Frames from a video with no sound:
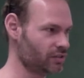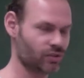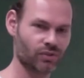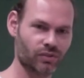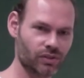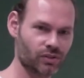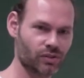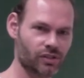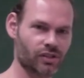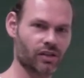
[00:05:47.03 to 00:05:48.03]
to
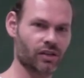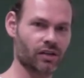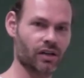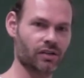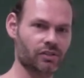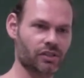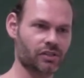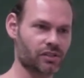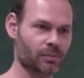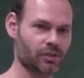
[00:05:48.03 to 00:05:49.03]
reduce energy
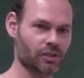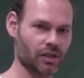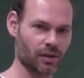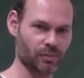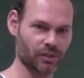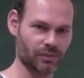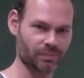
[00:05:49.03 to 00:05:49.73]
consumption in a company.